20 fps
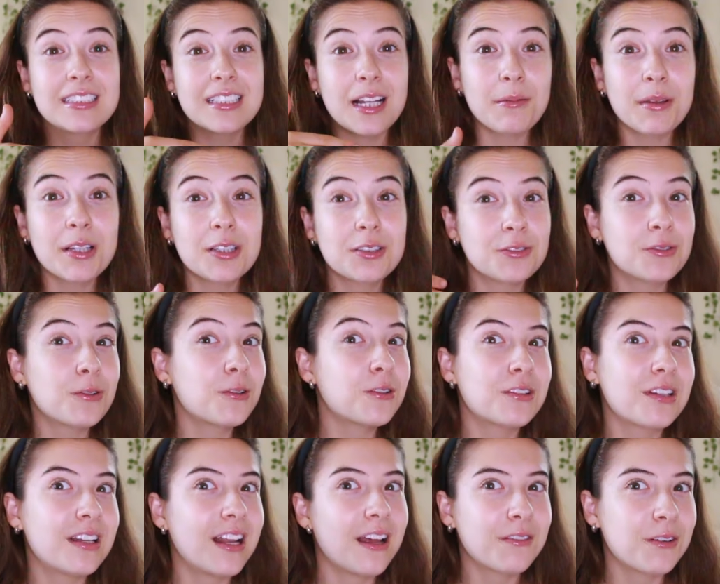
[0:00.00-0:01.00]
Cause I'm like
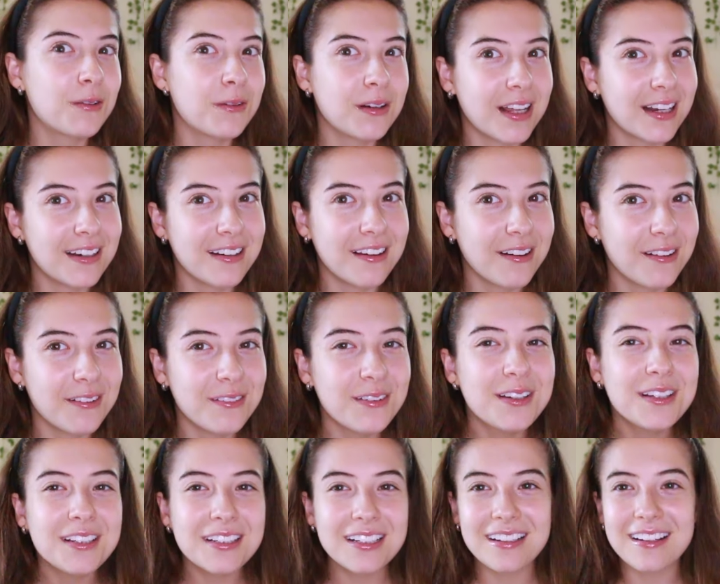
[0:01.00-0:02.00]
shorter than everyone I know.
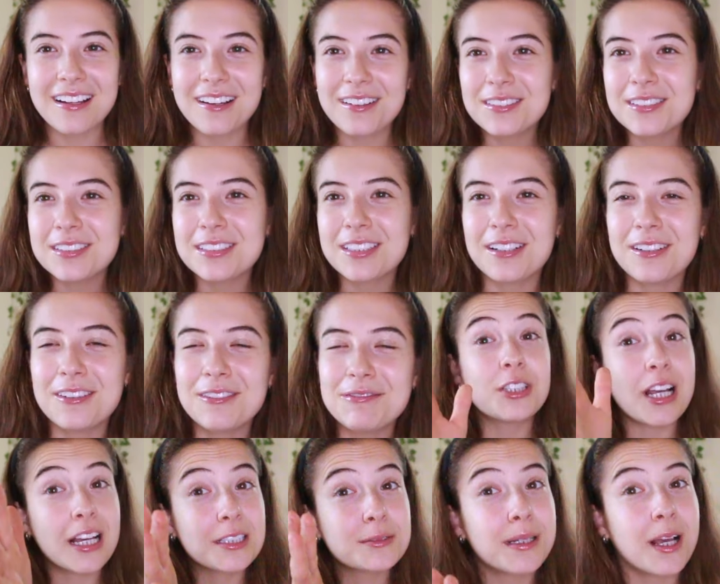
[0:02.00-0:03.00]
You know, so
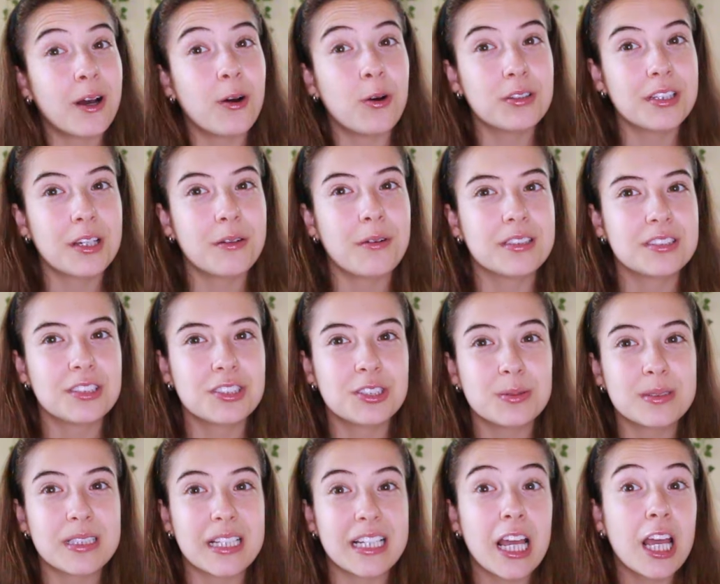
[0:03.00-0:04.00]
she asked me how old I was and
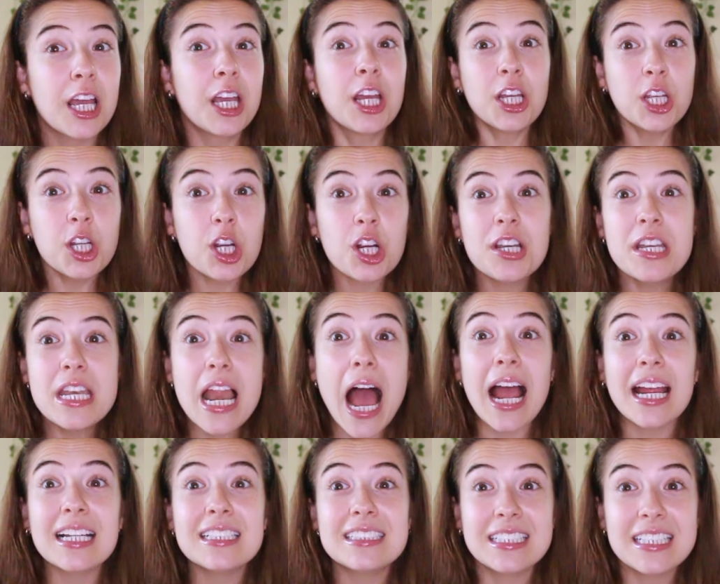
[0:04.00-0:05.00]
she was like, you're
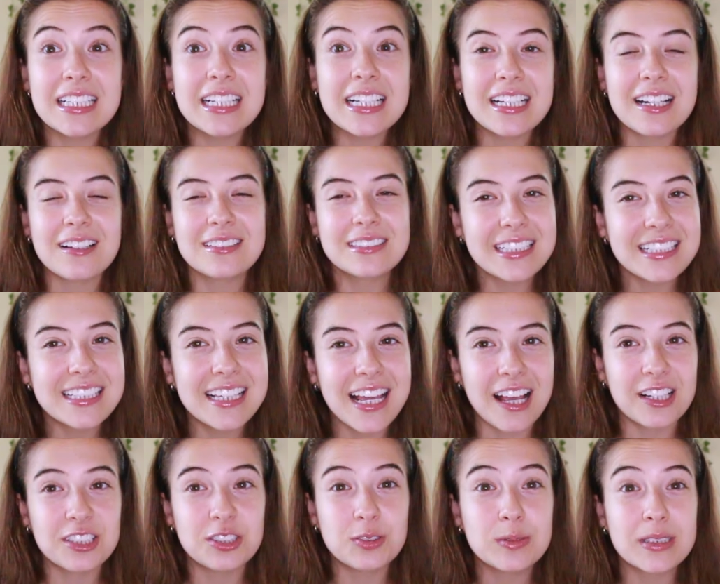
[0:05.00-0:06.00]
19. I was like,
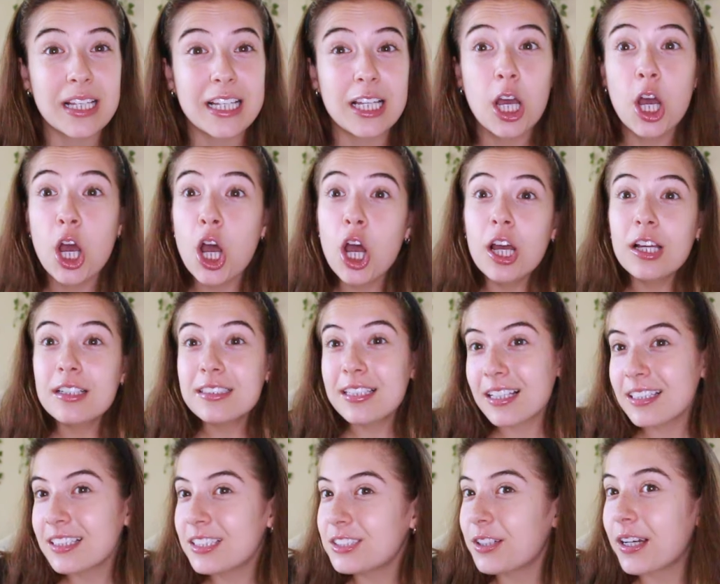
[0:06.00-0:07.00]
yeah. She was like
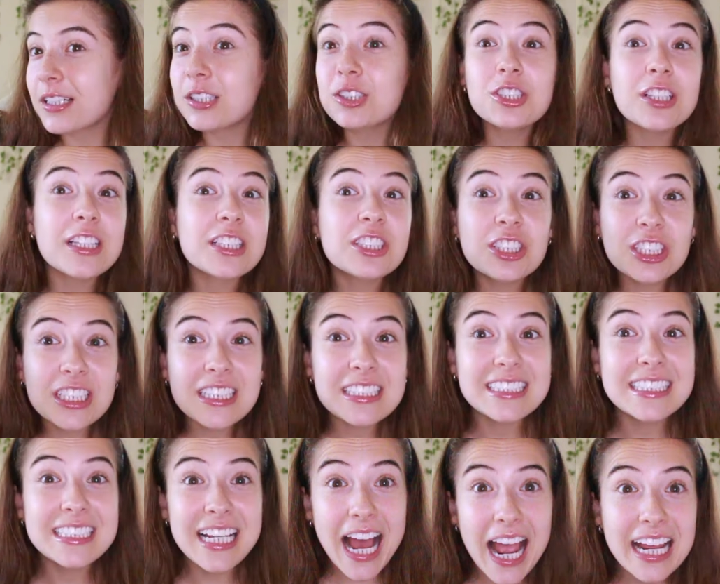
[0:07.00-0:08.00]
telling the director, she's like,
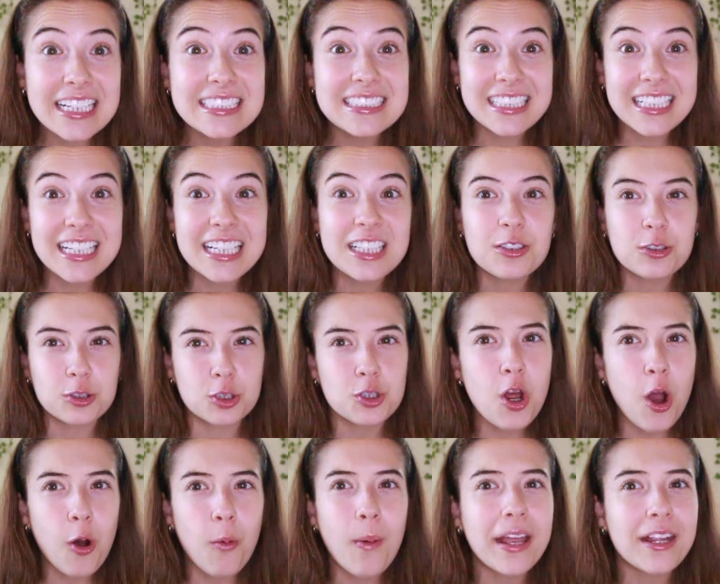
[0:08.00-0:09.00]
she's 19. There's
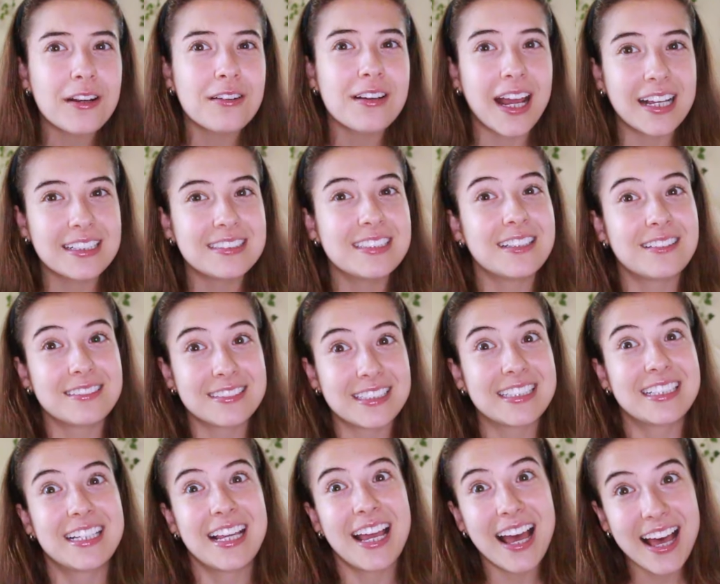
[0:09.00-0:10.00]
no way you're 19. I was
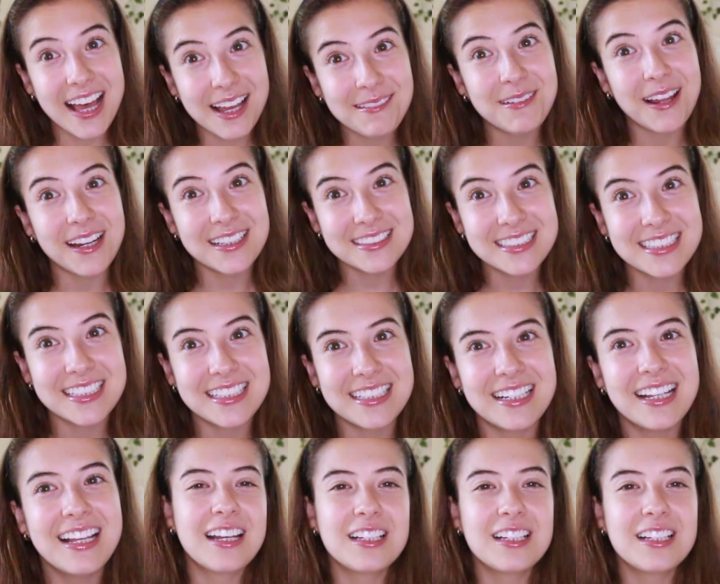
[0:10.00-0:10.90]
like, yeah, I'm 19.